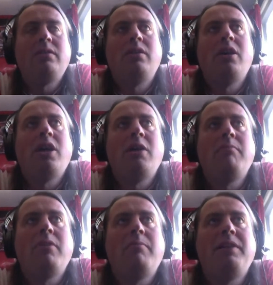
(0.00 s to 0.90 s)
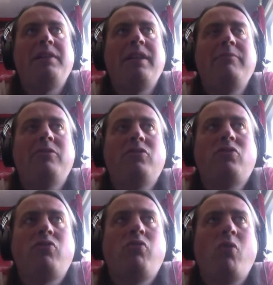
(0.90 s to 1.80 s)
I mean, they were
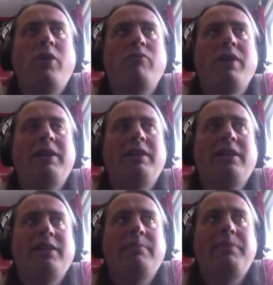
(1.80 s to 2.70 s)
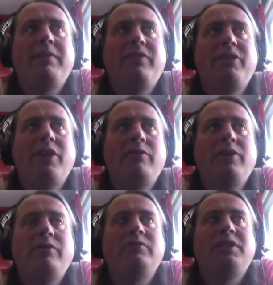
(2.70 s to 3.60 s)
quite regularly a bit of a
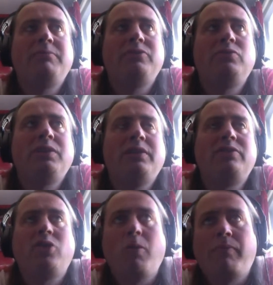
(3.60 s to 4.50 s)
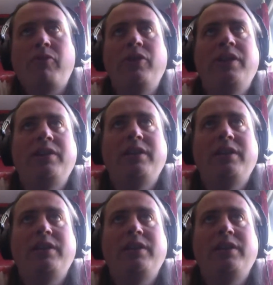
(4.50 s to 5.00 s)
yo-yo team between the top flight and